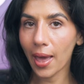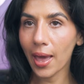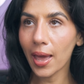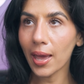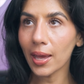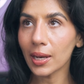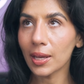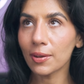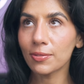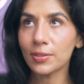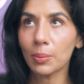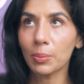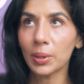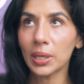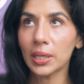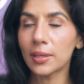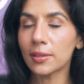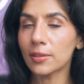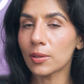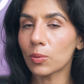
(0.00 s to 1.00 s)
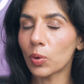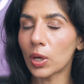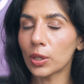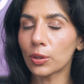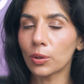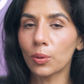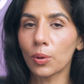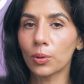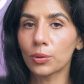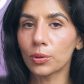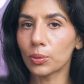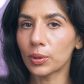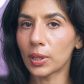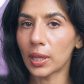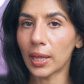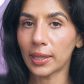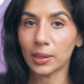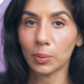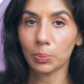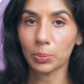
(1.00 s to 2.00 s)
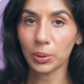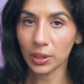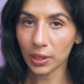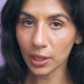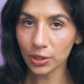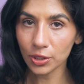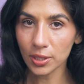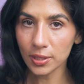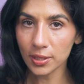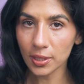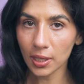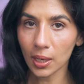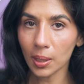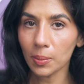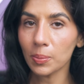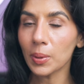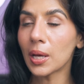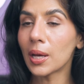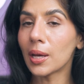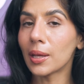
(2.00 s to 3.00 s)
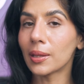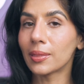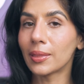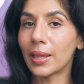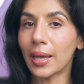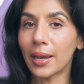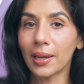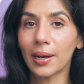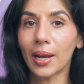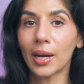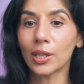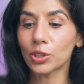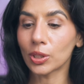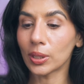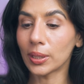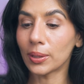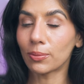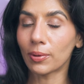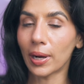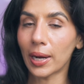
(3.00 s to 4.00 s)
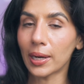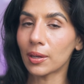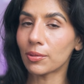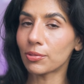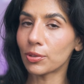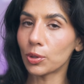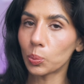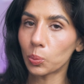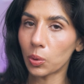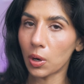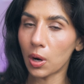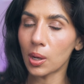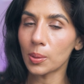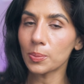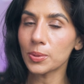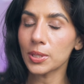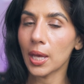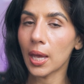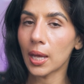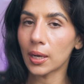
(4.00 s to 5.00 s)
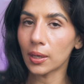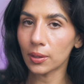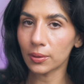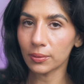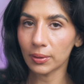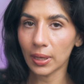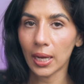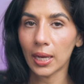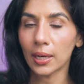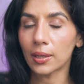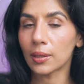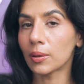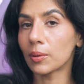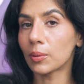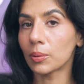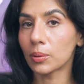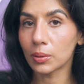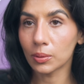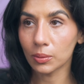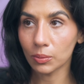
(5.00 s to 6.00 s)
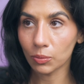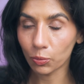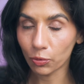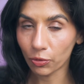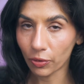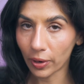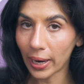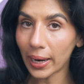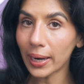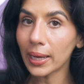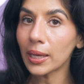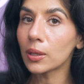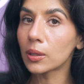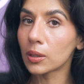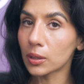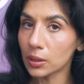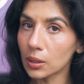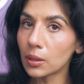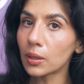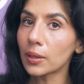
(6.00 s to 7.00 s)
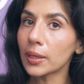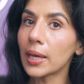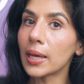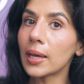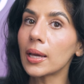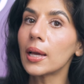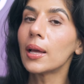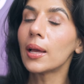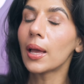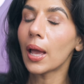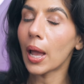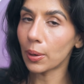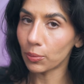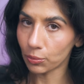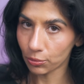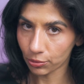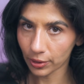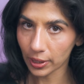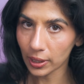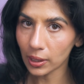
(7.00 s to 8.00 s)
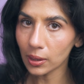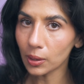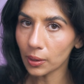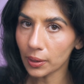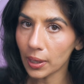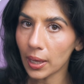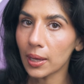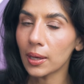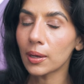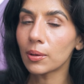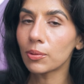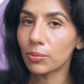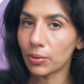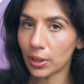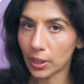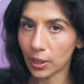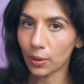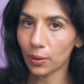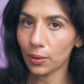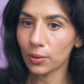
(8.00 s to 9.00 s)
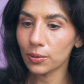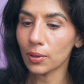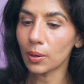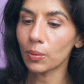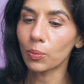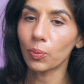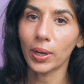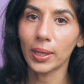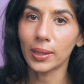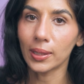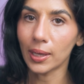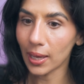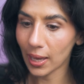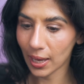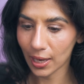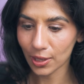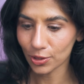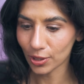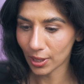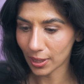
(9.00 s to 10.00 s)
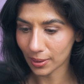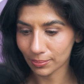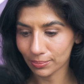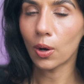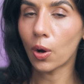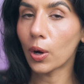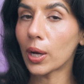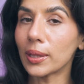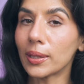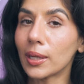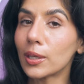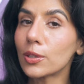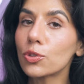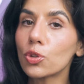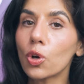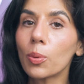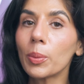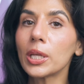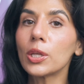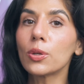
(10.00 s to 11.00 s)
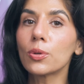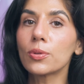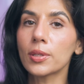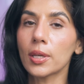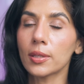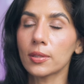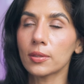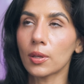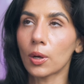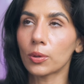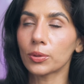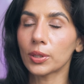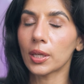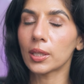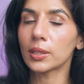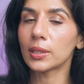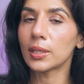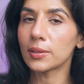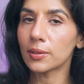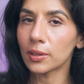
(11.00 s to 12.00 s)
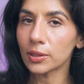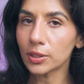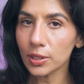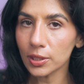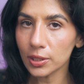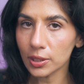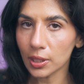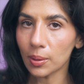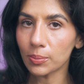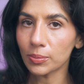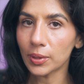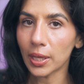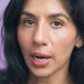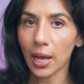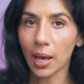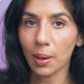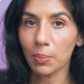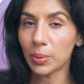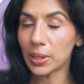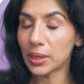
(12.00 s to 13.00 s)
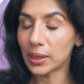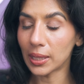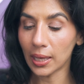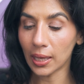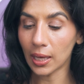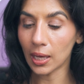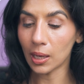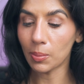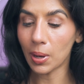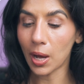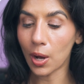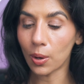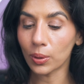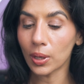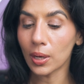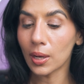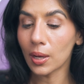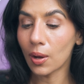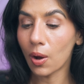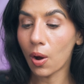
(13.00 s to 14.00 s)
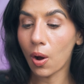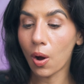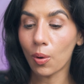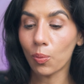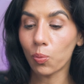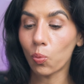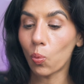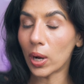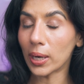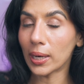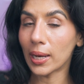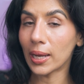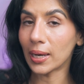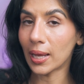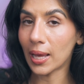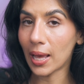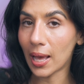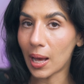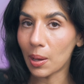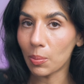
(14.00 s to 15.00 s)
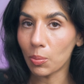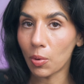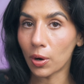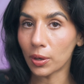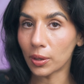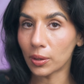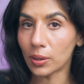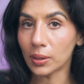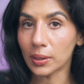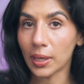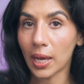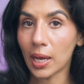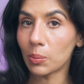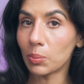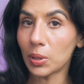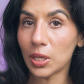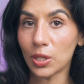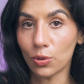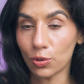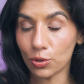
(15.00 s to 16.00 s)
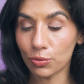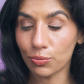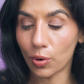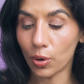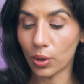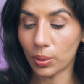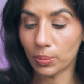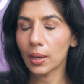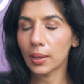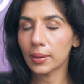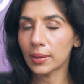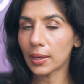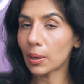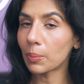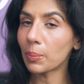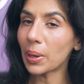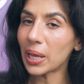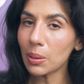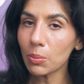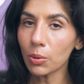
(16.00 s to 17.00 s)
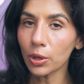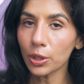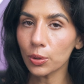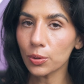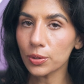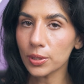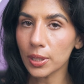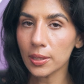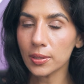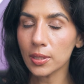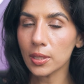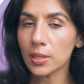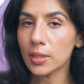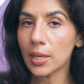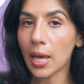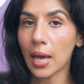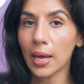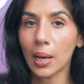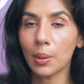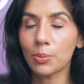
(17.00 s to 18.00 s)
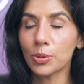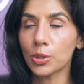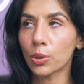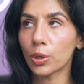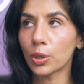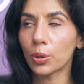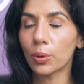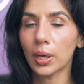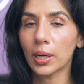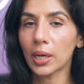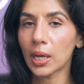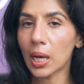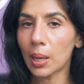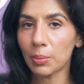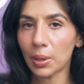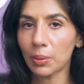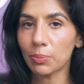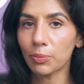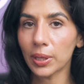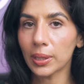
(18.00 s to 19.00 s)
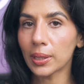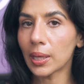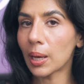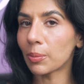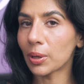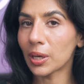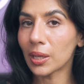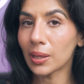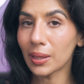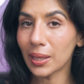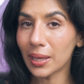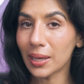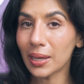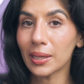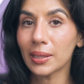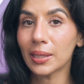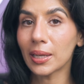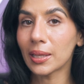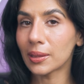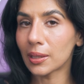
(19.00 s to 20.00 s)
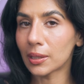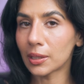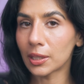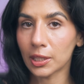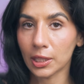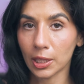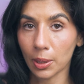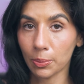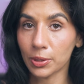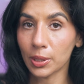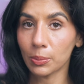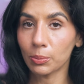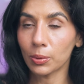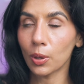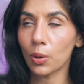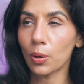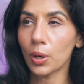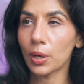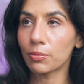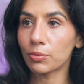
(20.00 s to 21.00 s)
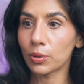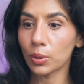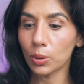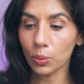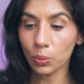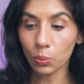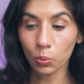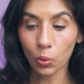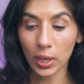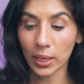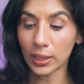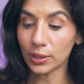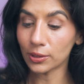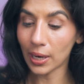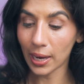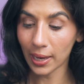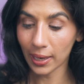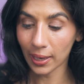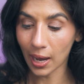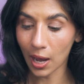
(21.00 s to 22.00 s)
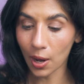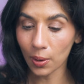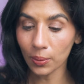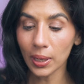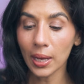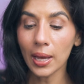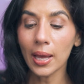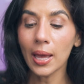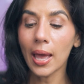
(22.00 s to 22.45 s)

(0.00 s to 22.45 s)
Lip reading: And if somebody doesn't want to go through like the production setup, they can actually write a few prompts and create very good looking and real looking videos with HeyGen. Okay, there are so many use cases out there. These are just some that I have been thinking about of what an AI model can be used for. There are many more use cases that I'm sure you can come up with. I'm going to link it in the description below if you want to try it out.